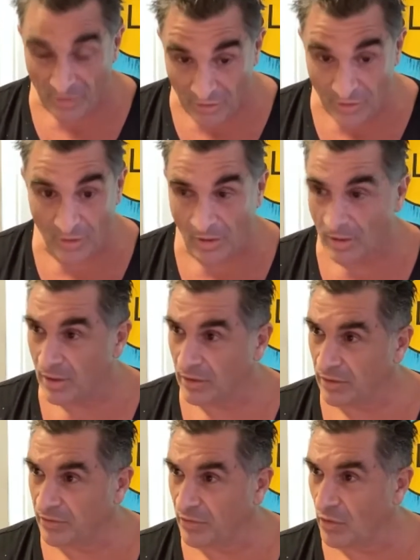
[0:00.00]

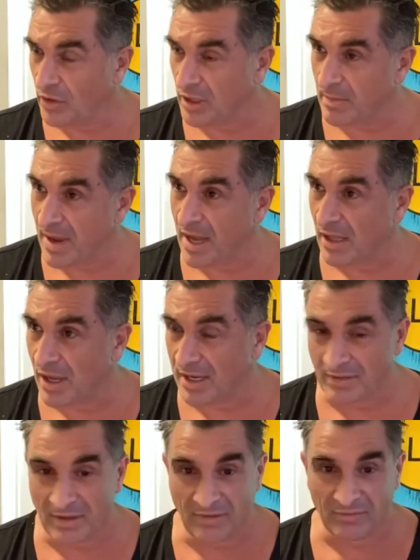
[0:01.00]
You're talking about
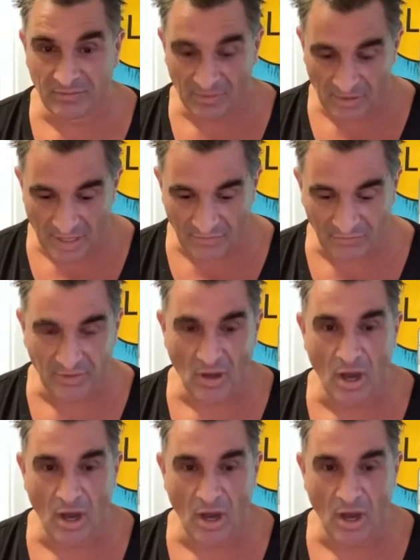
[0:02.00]
like these classic,